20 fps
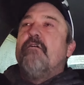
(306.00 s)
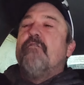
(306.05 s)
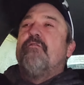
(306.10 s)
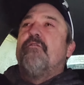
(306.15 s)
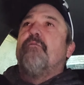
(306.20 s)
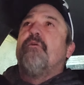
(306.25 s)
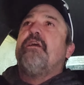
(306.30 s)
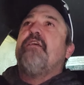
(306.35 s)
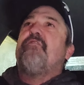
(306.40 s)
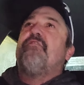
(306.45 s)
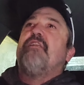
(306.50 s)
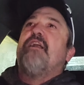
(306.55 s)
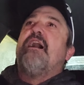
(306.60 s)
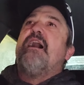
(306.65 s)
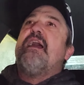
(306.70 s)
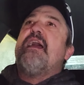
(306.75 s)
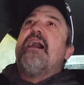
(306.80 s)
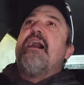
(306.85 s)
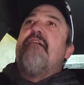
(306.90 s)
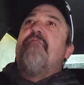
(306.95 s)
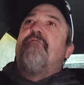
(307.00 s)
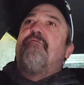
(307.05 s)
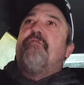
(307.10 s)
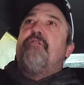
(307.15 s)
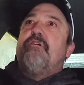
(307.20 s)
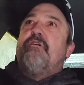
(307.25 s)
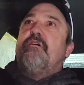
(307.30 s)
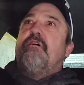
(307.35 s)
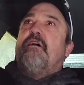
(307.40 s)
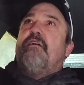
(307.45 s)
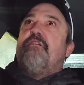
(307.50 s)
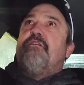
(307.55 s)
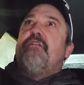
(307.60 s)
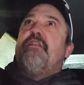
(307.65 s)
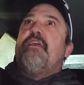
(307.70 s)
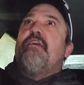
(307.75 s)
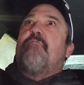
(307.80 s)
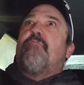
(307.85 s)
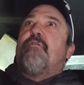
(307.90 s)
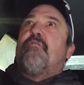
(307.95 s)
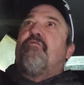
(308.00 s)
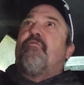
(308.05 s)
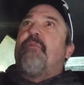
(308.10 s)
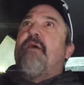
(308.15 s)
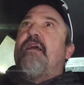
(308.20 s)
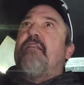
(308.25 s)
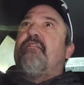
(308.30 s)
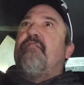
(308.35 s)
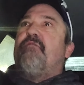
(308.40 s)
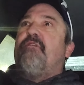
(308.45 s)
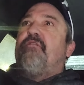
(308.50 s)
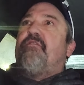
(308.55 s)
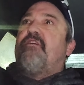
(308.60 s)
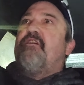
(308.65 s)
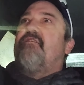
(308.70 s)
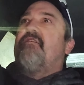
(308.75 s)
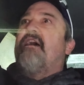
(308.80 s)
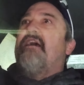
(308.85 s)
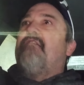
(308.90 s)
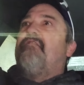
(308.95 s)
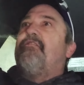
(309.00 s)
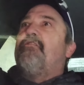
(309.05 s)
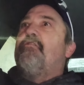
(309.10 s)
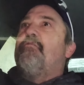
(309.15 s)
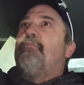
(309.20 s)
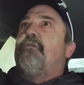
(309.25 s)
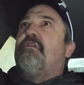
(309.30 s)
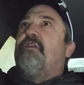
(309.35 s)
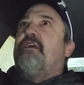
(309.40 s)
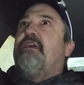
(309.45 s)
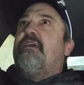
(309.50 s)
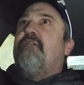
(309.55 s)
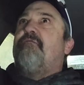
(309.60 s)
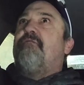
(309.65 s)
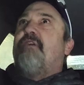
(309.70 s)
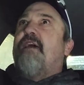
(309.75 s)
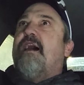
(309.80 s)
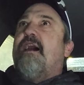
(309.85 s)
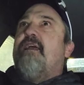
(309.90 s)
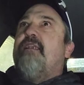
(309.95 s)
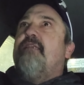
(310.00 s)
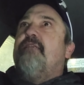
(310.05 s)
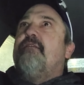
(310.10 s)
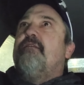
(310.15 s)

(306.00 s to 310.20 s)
the reason I have a unique perspective is because I do believe that